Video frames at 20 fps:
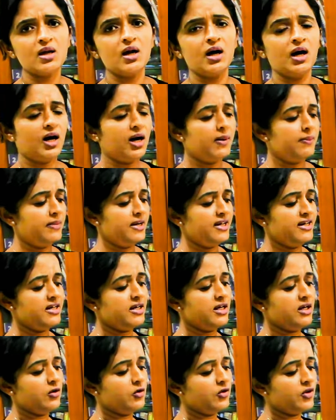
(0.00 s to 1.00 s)
uh,
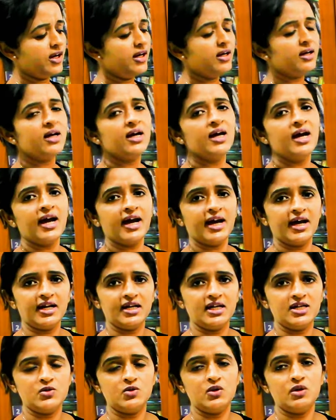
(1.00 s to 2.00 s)
umbilical ring,
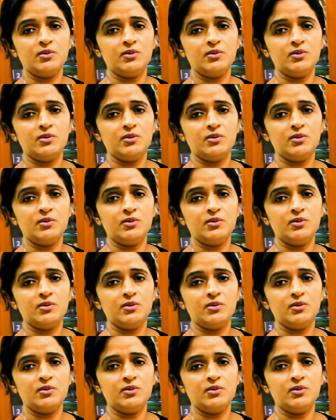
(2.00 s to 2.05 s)
and it